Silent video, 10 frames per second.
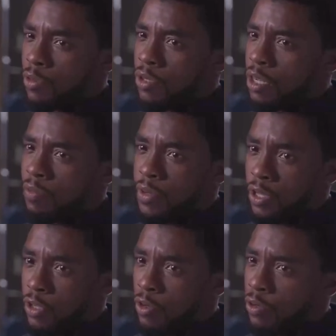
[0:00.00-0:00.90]
while the rest
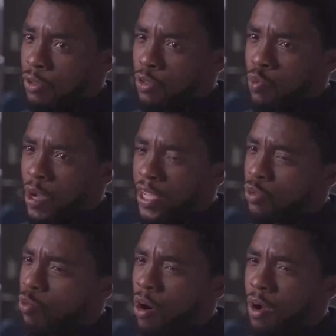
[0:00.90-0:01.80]
of the Africans
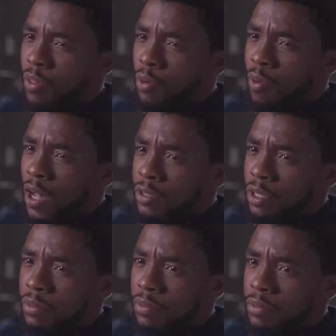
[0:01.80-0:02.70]
across the world all
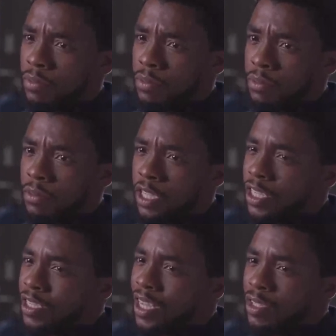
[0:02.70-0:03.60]
suffer.
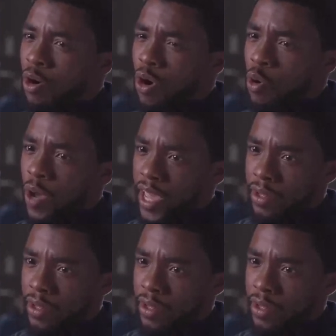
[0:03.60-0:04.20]
And with this, Erik